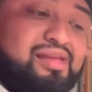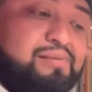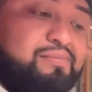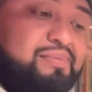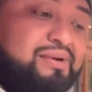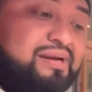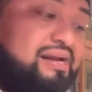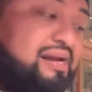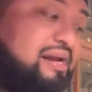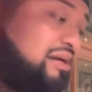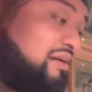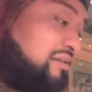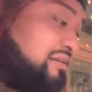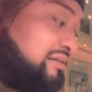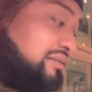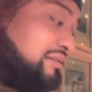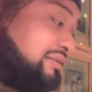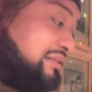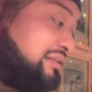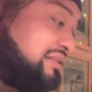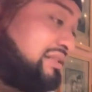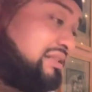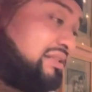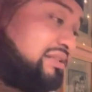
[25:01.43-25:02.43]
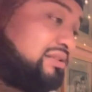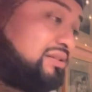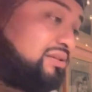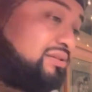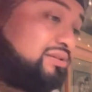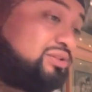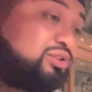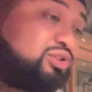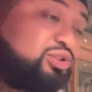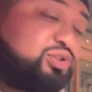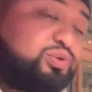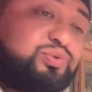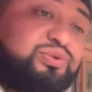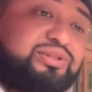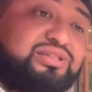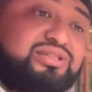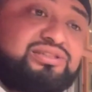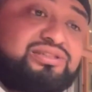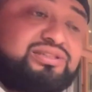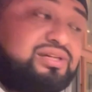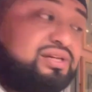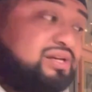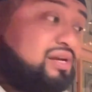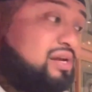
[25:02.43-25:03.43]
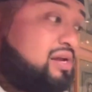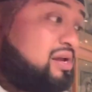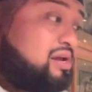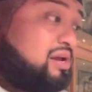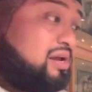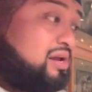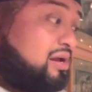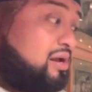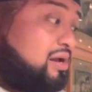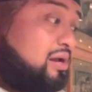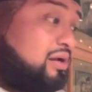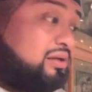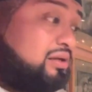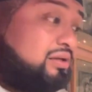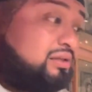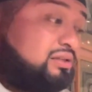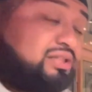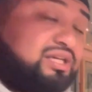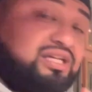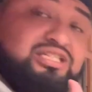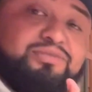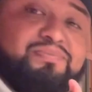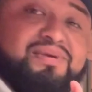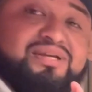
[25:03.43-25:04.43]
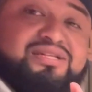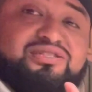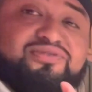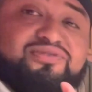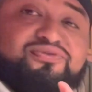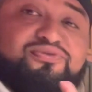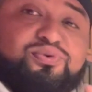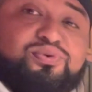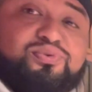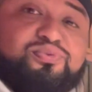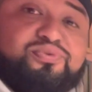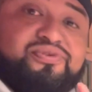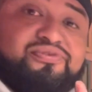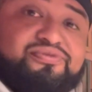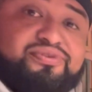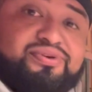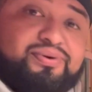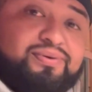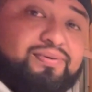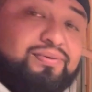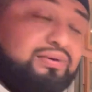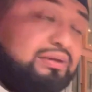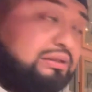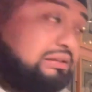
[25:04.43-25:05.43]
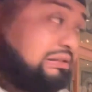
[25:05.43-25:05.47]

But yeah, this is Chuy's Tex-Mex food review.